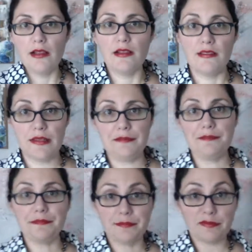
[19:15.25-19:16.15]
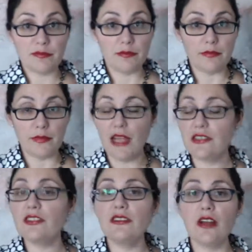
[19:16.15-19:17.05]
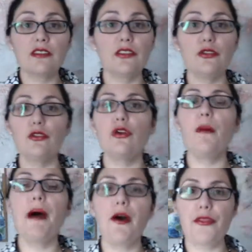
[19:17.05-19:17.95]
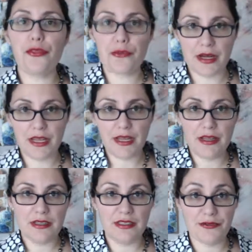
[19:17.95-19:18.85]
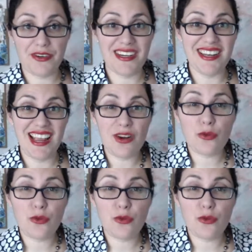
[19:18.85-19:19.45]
Listen, I just talked to you about 3 different